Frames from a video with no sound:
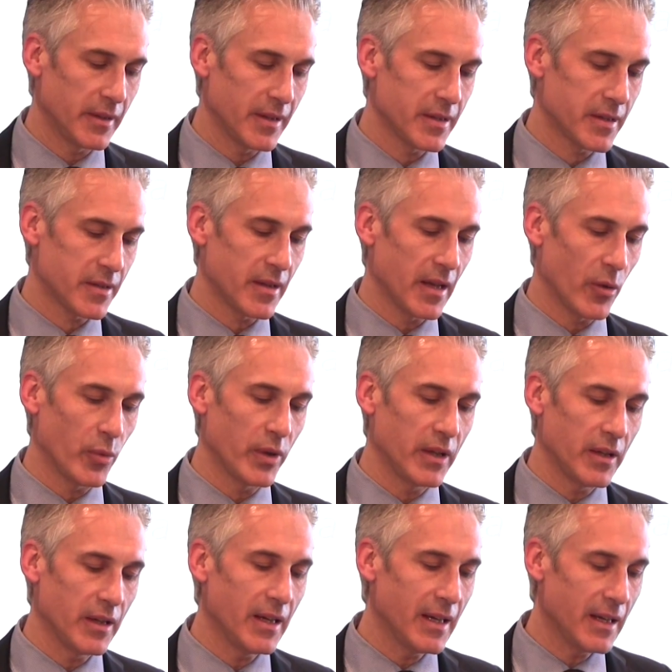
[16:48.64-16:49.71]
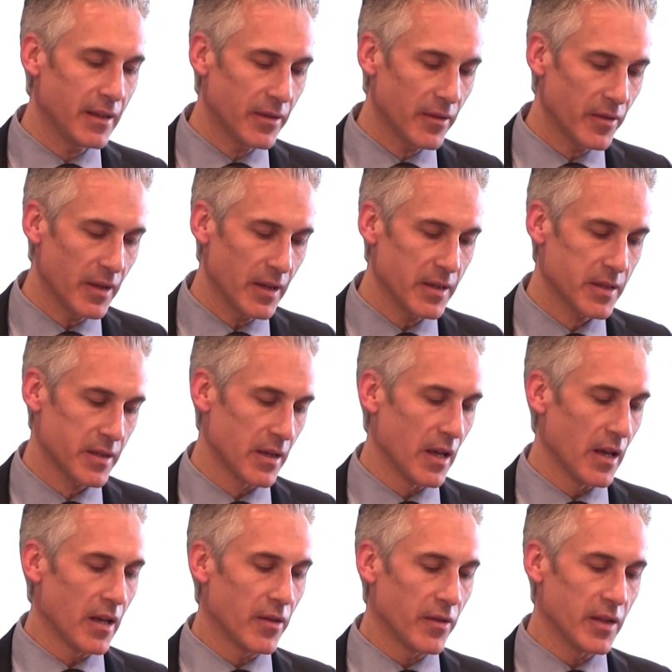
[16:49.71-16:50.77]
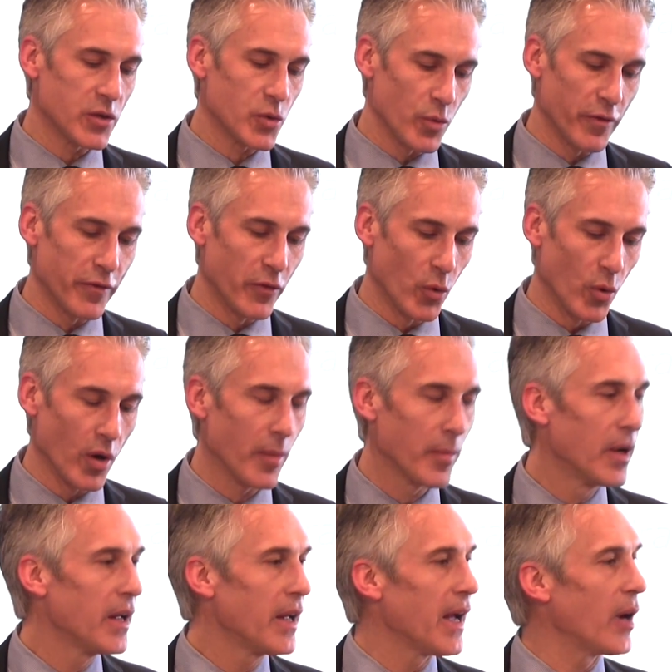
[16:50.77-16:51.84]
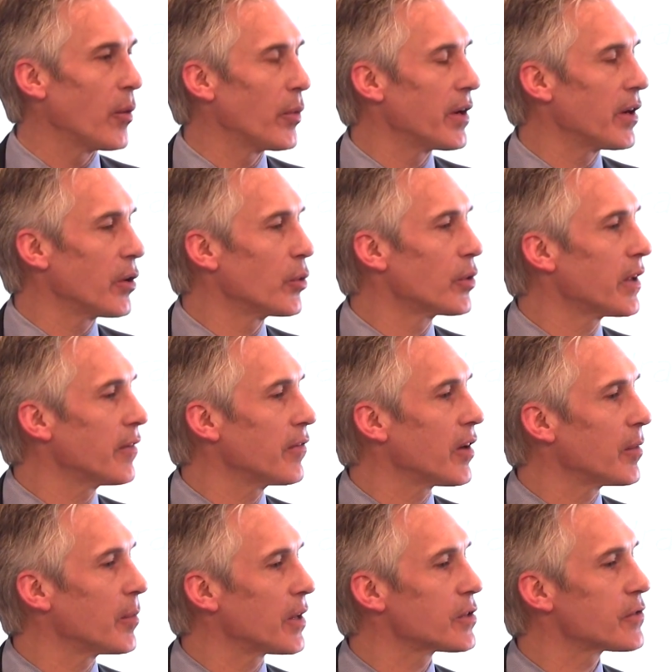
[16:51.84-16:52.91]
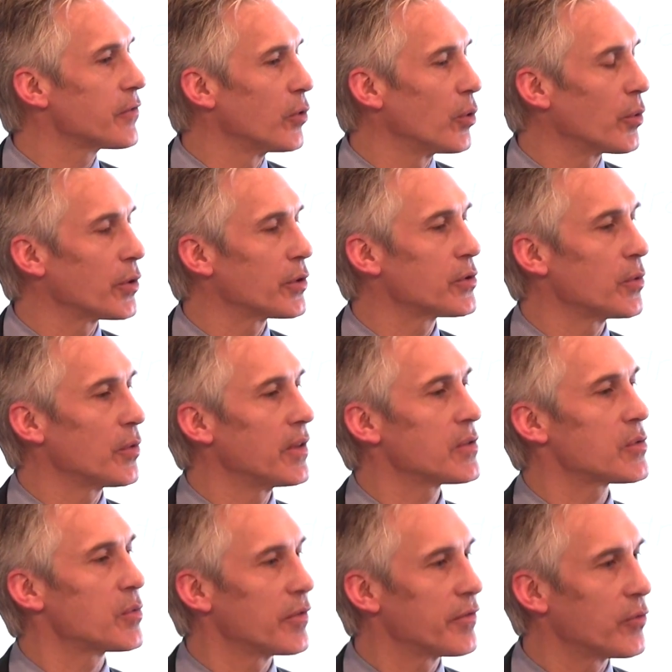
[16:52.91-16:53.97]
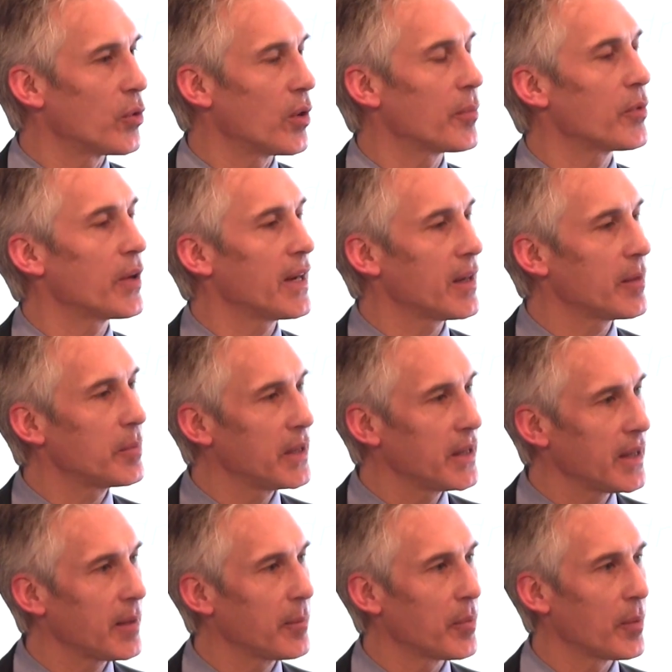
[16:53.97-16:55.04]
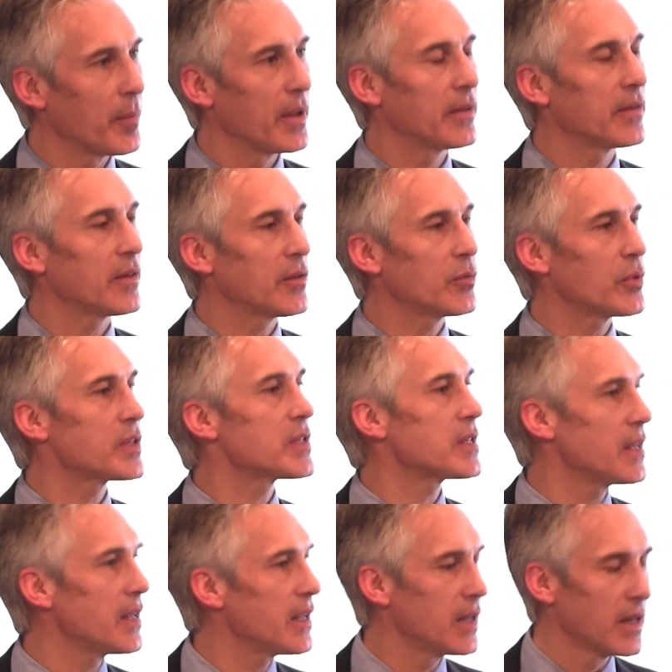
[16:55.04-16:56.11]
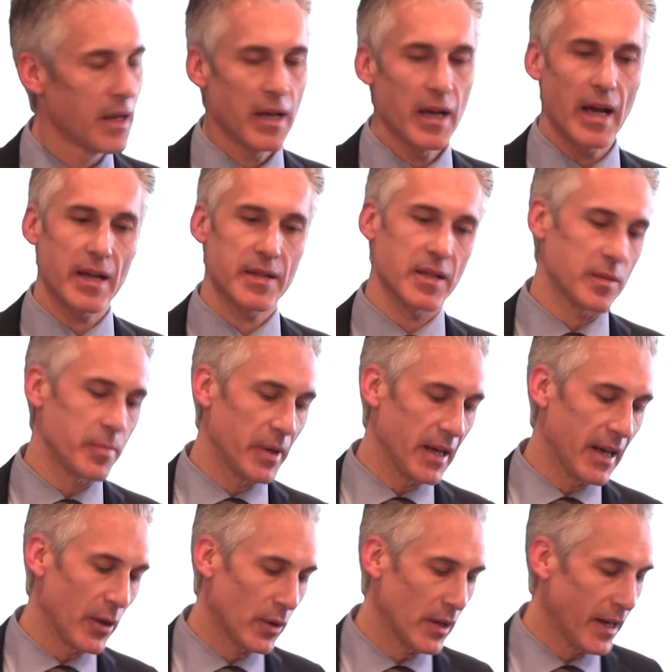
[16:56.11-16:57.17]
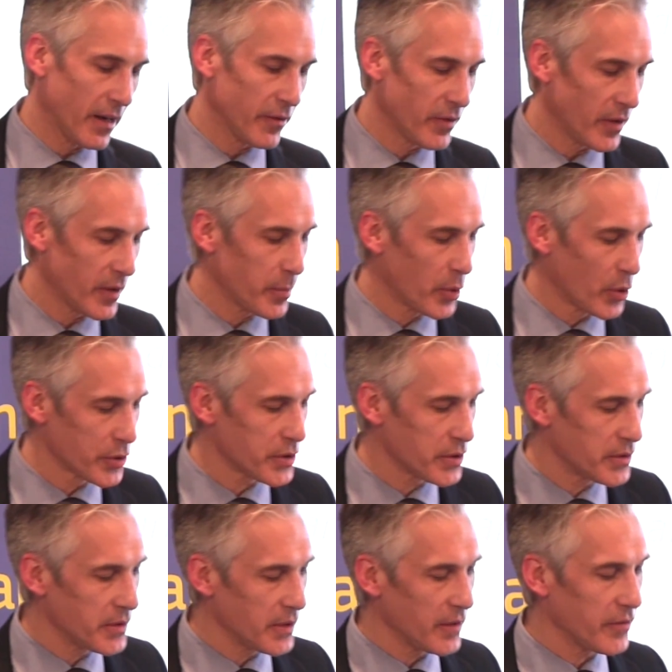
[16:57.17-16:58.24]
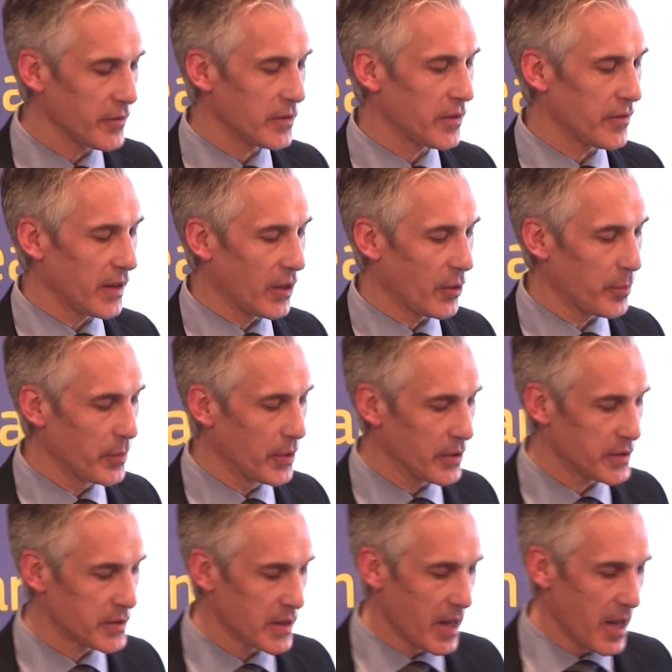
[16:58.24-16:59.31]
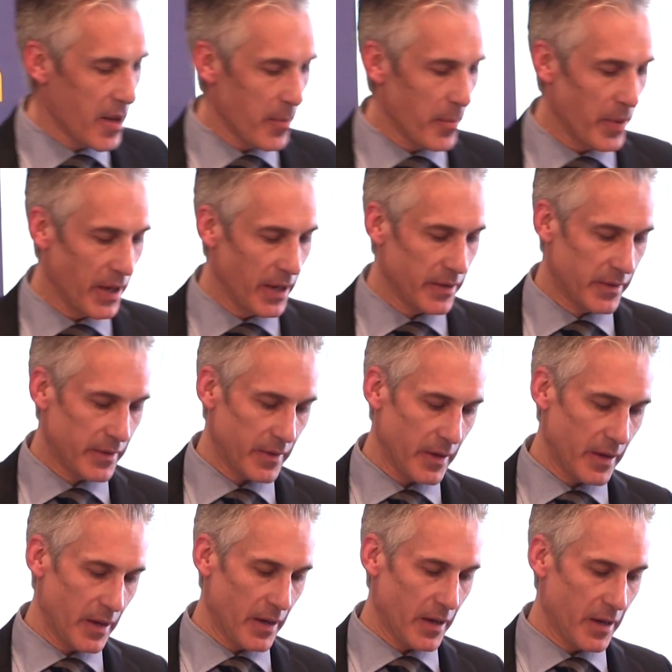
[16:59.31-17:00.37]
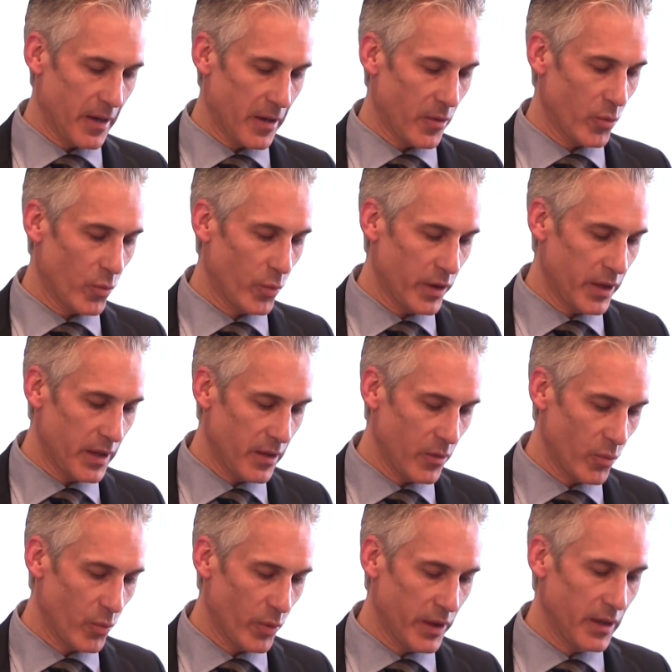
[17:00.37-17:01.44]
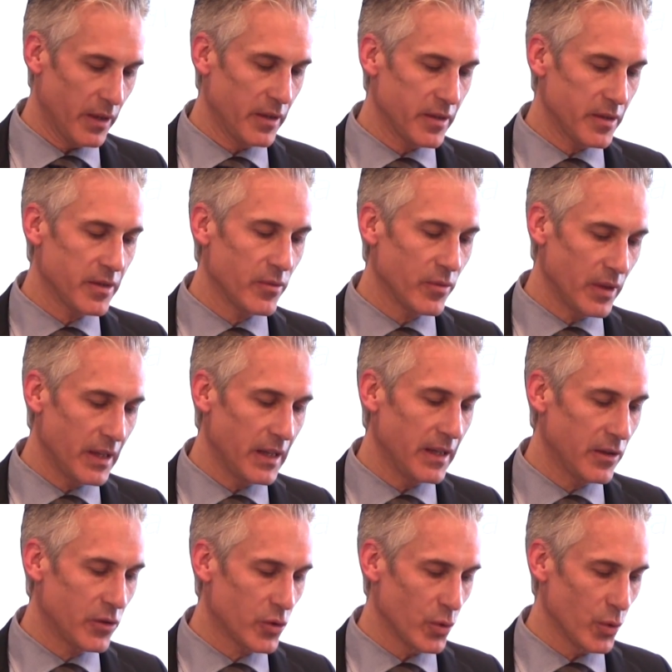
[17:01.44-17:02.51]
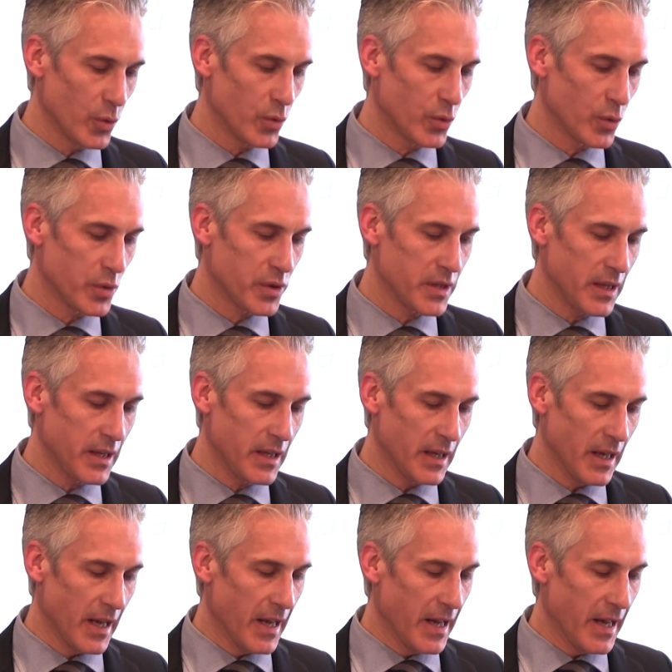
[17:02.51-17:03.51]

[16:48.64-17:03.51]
is that we need this reform, and we're looking very much forward to this reform really being implemented. We see, as has been outlined, very positive developments, but we need to see